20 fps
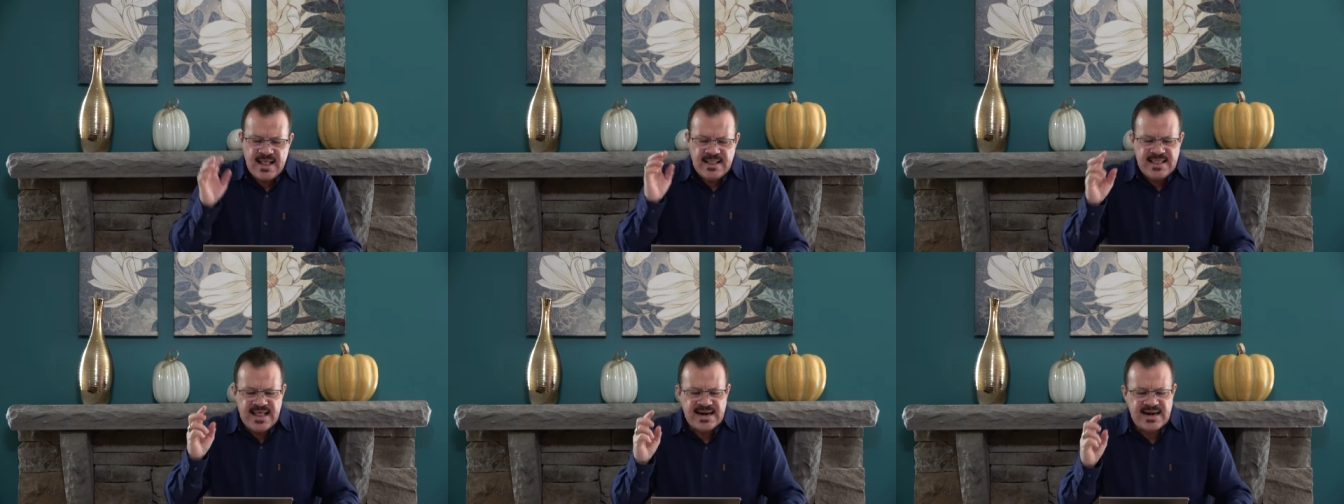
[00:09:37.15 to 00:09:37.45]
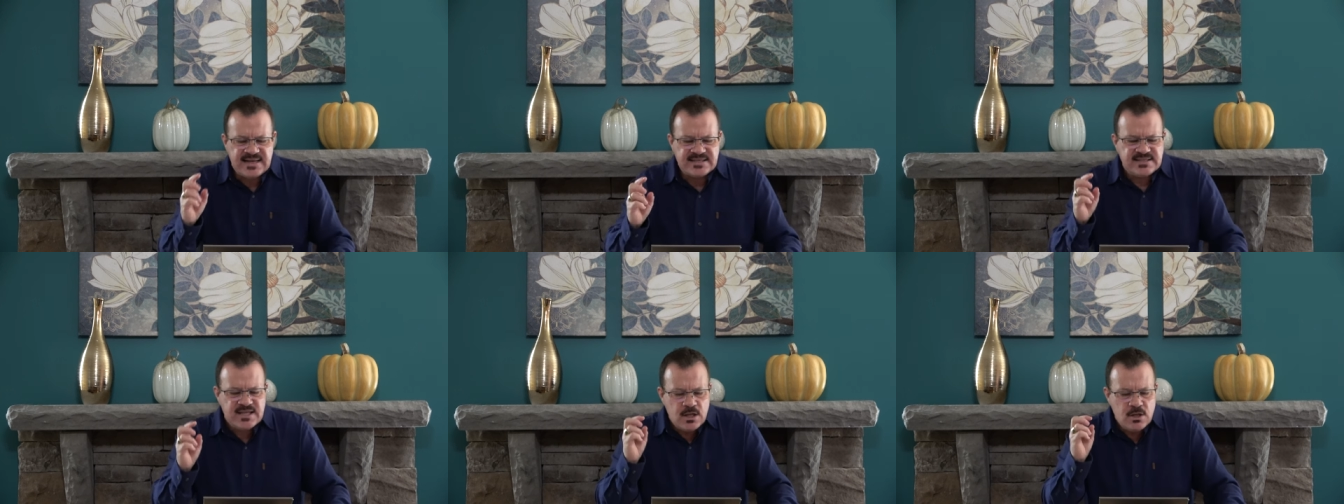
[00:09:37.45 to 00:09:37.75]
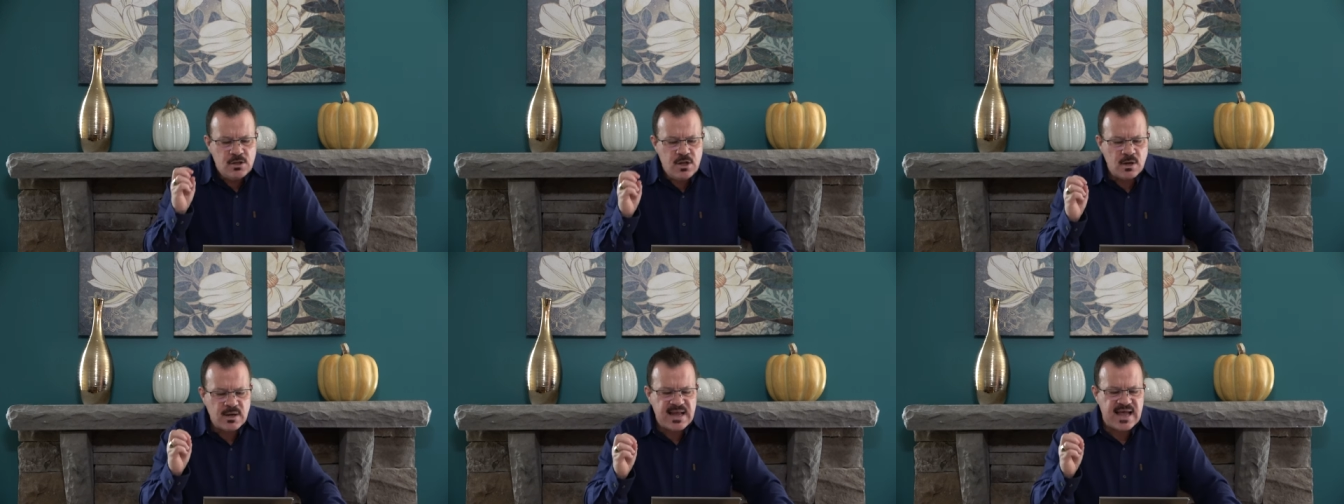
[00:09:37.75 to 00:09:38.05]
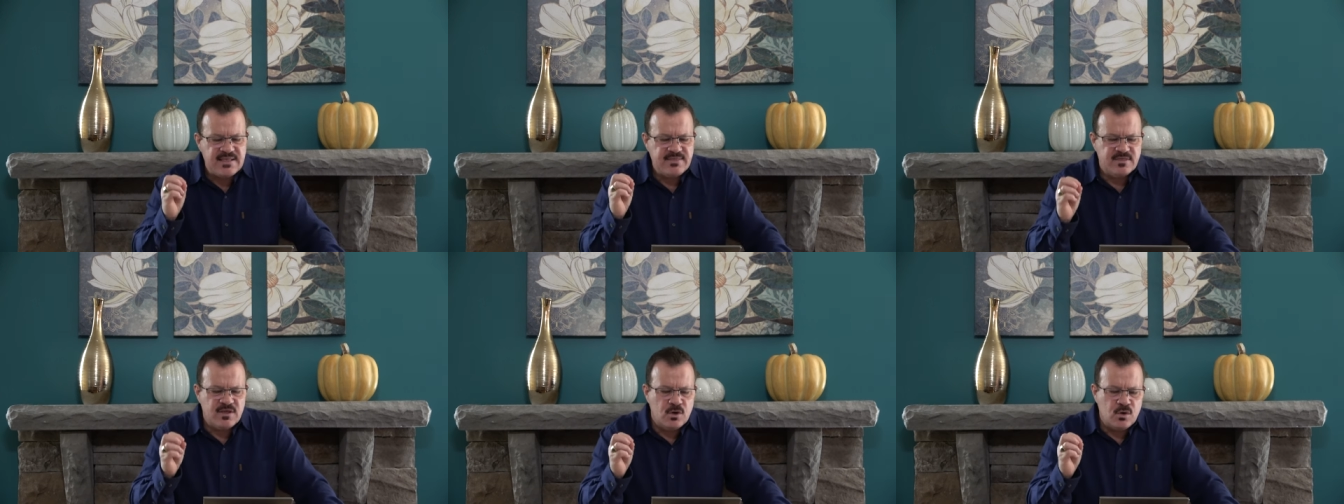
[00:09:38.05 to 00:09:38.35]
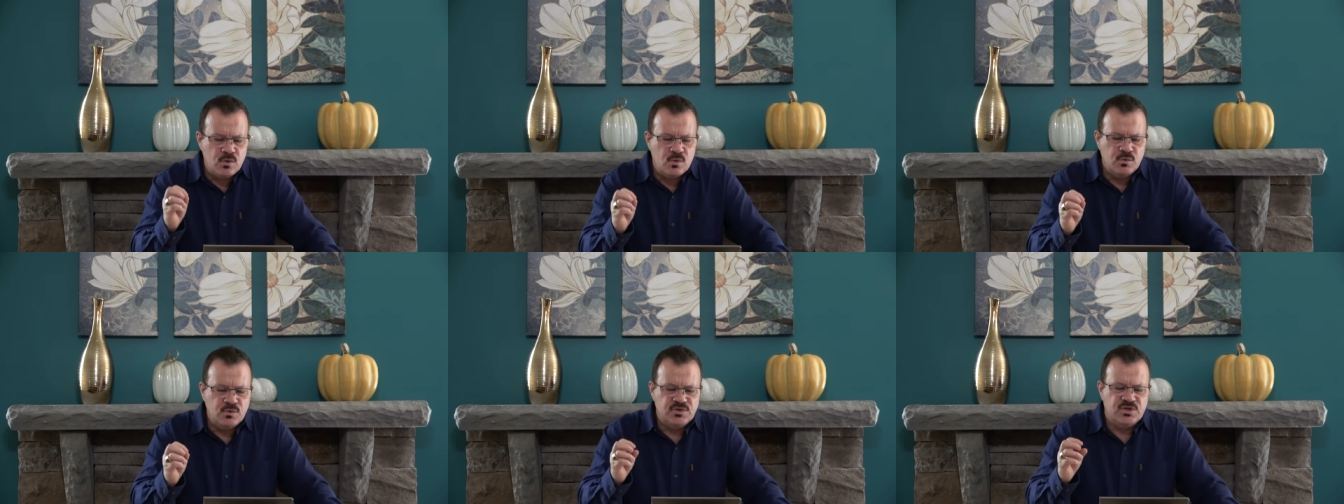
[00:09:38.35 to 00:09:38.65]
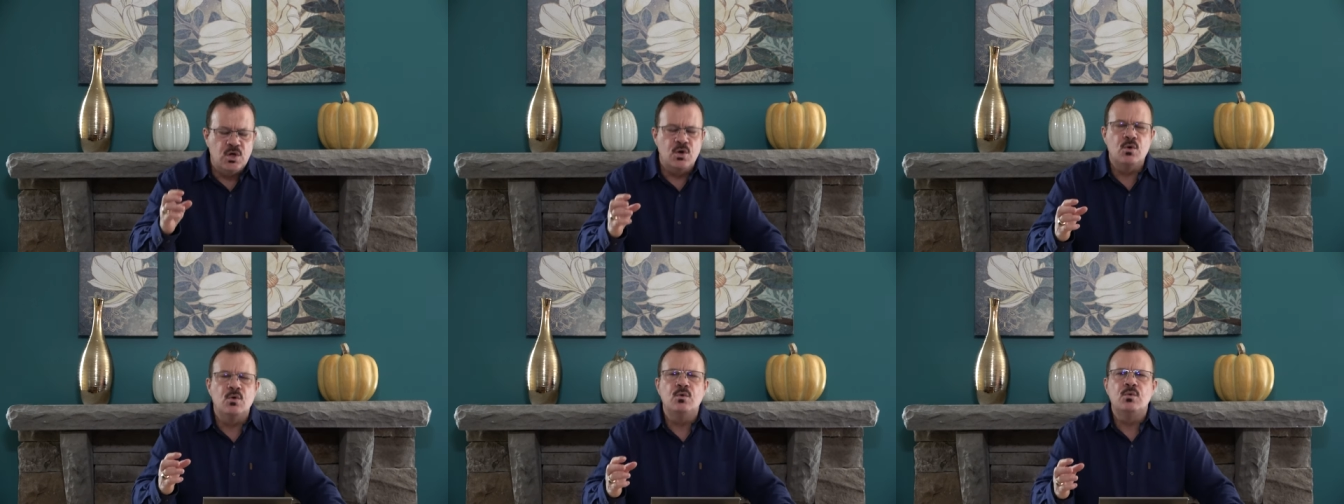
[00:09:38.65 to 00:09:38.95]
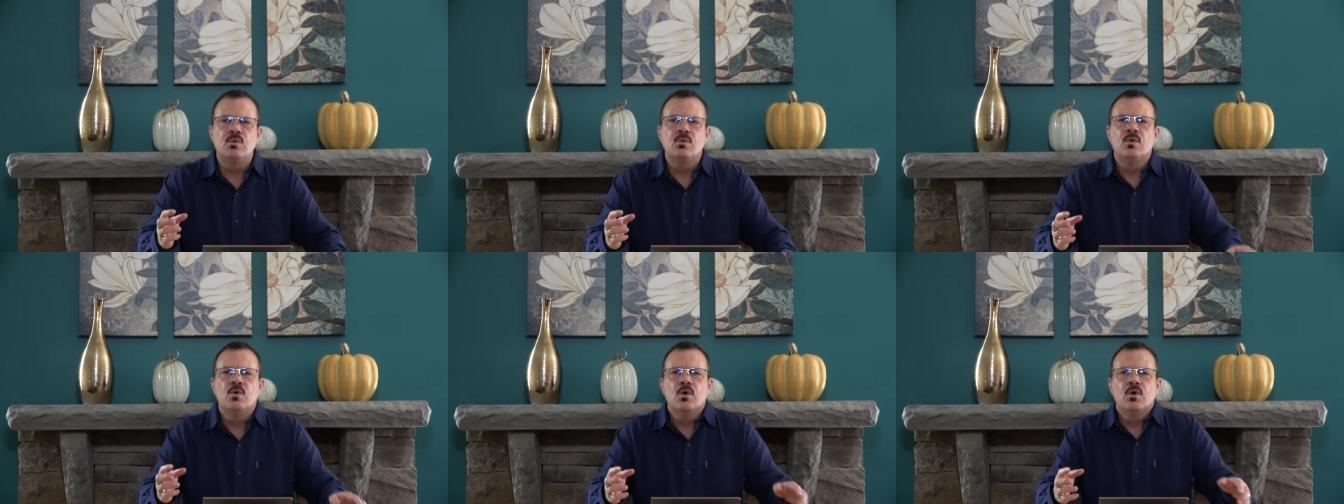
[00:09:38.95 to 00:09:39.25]
Let us look at those
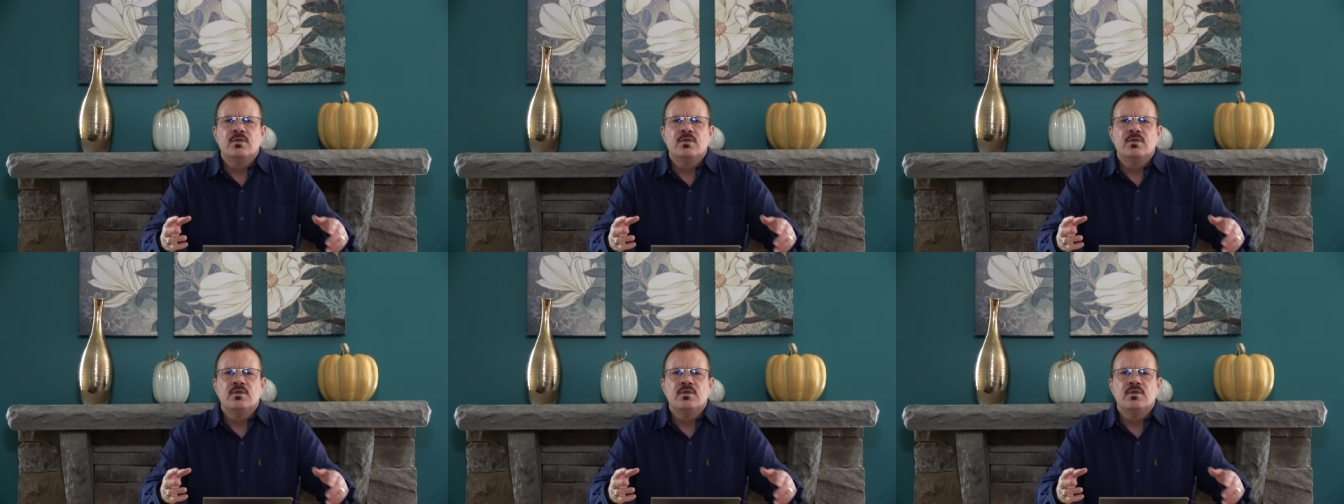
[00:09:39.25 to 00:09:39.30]
who,